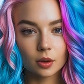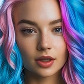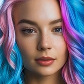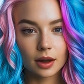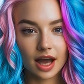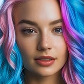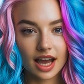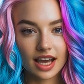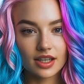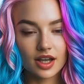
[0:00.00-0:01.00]
your forms
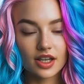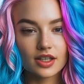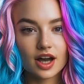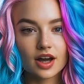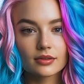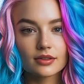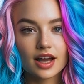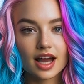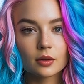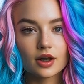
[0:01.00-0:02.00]
before submission.
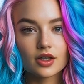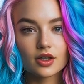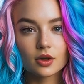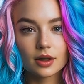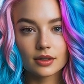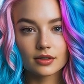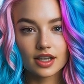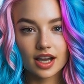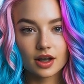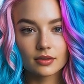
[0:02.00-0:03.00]

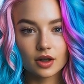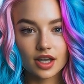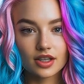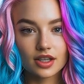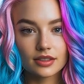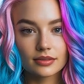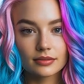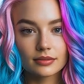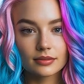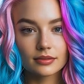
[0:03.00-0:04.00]
This not only prevents
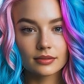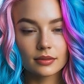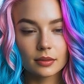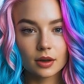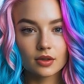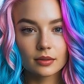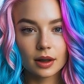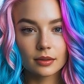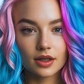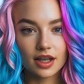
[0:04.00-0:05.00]
errors, but also
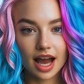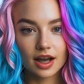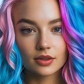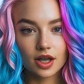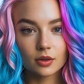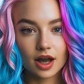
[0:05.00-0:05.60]
enhances user